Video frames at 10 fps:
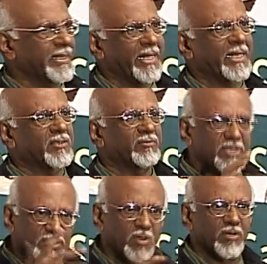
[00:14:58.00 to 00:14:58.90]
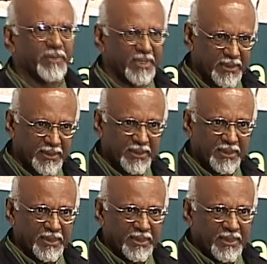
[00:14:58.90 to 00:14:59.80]
act of dissolving.
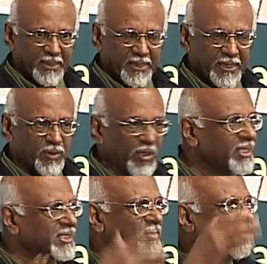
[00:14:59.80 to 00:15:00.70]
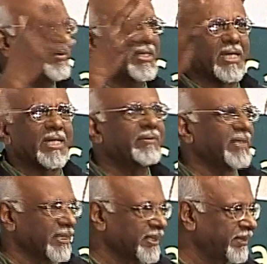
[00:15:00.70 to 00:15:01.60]
And not dissolving
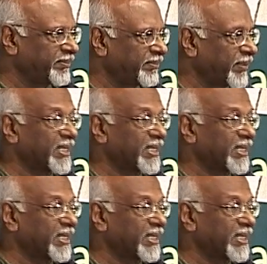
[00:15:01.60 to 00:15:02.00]
anywhere, but